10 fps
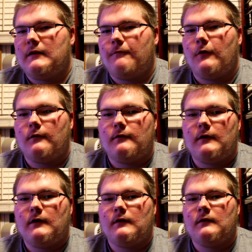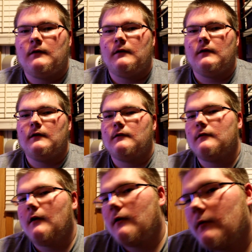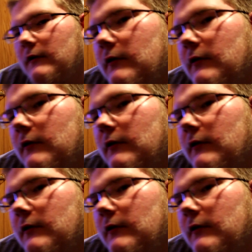focusing, it's not always